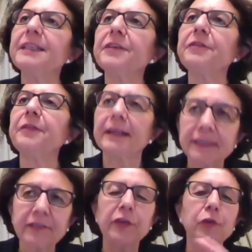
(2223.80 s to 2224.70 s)
it
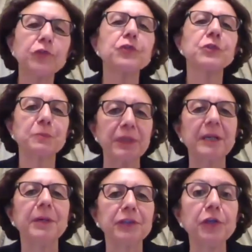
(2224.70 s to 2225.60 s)
effective and also speak
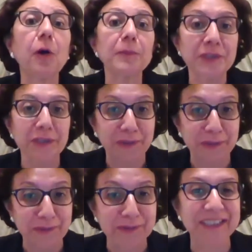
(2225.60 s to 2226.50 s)
about the
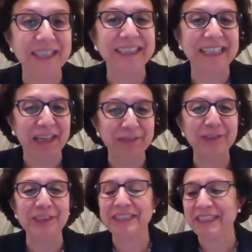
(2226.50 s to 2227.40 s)
obstacles that
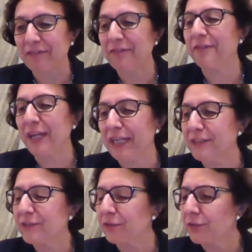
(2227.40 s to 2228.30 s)
countries have
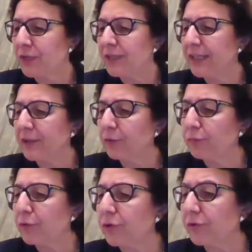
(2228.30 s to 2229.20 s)
faced. So thank you
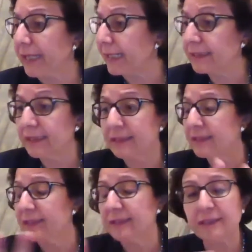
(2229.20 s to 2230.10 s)
for connecting
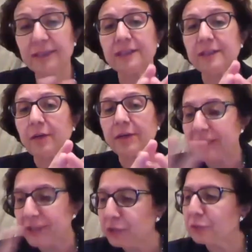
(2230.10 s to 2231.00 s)
this. This is an
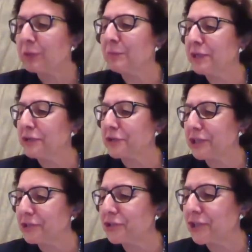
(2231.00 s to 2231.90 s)
extremely
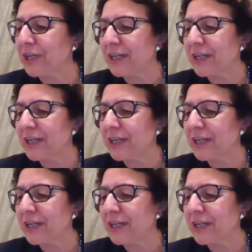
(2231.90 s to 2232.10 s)
rich